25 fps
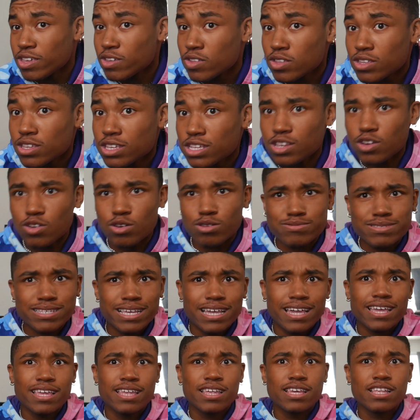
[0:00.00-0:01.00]
you, you know what I'm
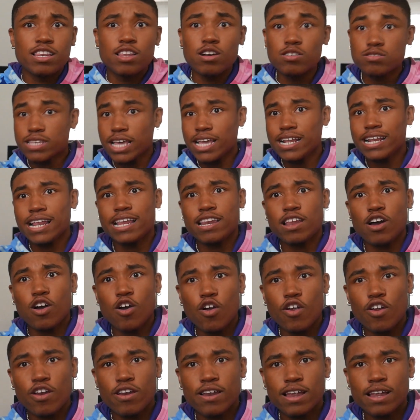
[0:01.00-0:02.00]
saying? Don't take that to
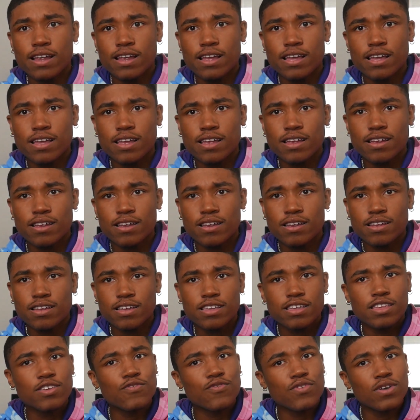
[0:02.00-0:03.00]
heart.
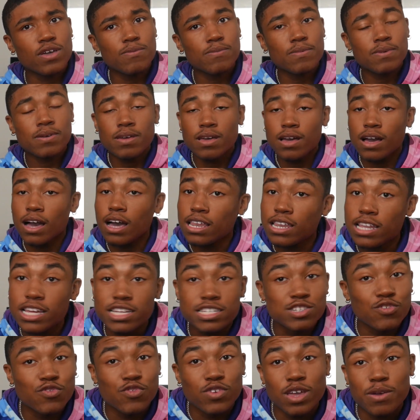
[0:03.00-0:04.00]
You feel me?
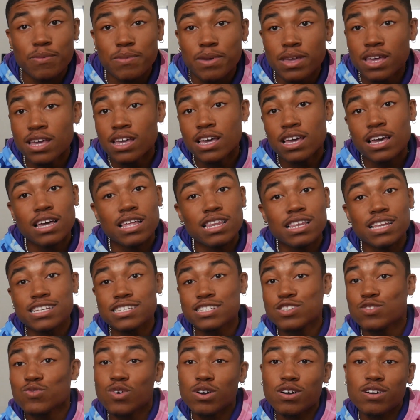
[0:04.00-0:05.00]
Unless you feel me.
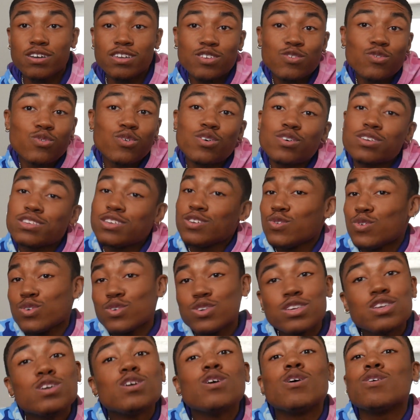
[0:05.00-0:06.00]
Unless you want you want you
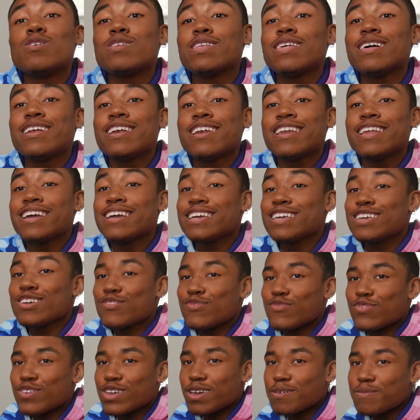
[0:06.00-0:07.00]
you gonna let a nigga you
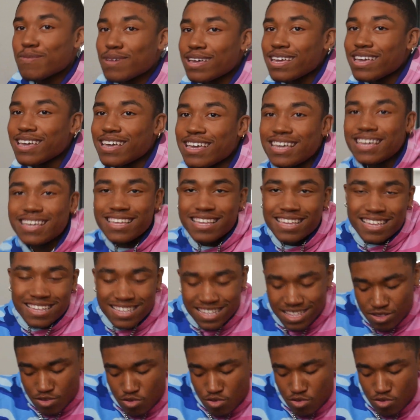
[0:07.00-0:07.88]
feel me.